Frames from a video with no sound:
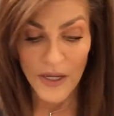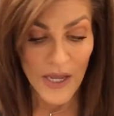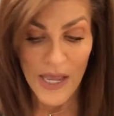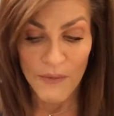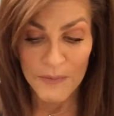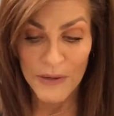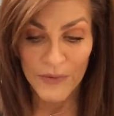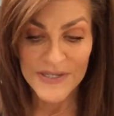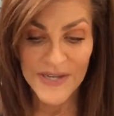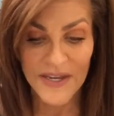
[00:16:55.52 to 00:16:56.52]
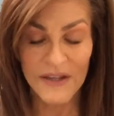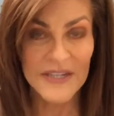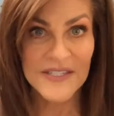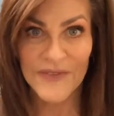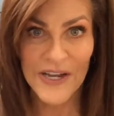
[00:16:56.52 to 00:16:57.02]
It would be
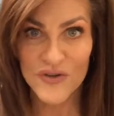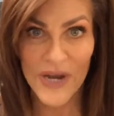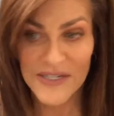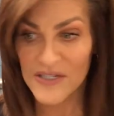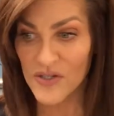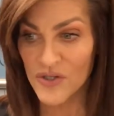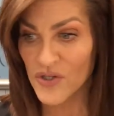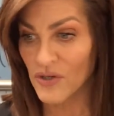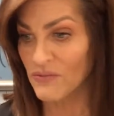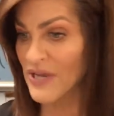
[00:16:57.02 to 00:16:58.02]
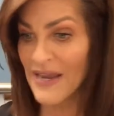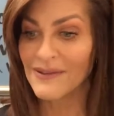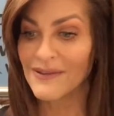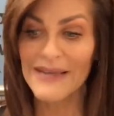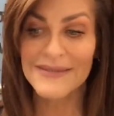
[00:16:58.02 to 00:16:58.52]
ridiculous if I tried to, to take
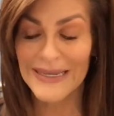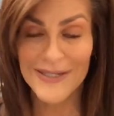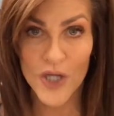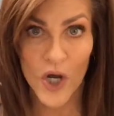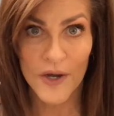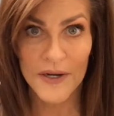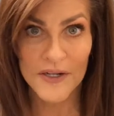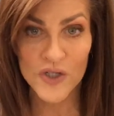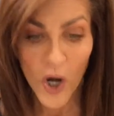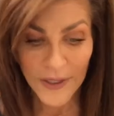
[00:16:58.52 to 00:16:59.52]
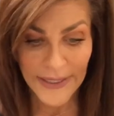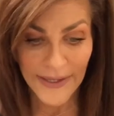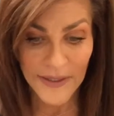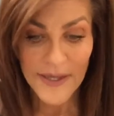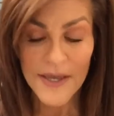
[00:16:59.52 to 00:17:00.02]
lessons on
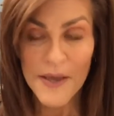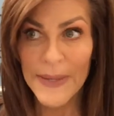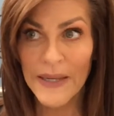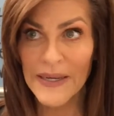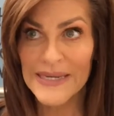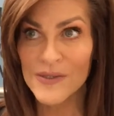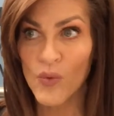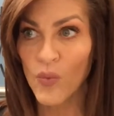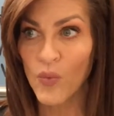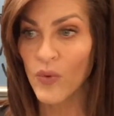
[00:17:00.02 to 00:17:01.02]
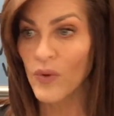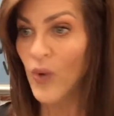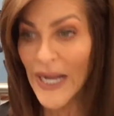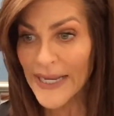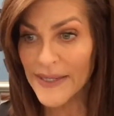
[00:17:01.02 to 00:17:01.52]
talking because
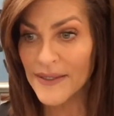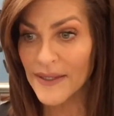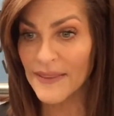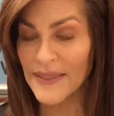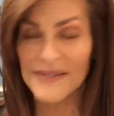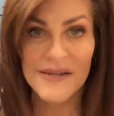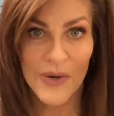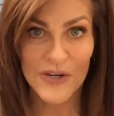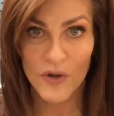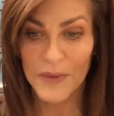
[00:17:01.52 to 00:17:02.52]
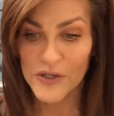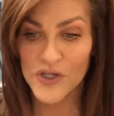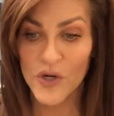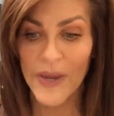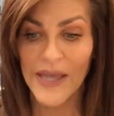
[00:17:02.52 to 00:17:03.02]
one, that's not what he told me to
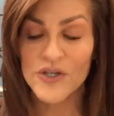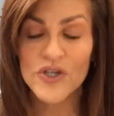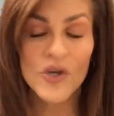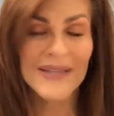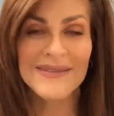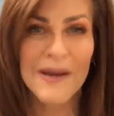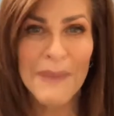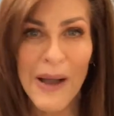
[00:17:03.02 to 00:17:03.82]
do, and two, it's not